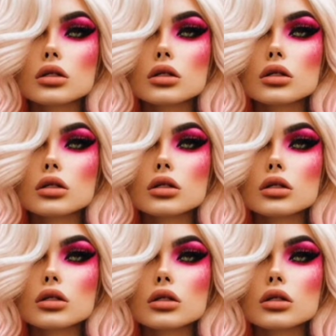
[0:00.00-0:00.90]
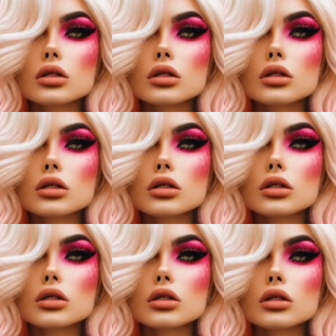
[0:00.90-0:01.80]

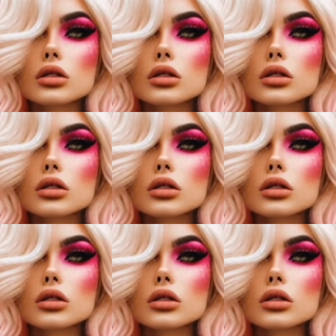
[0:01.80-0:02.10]
[no speech]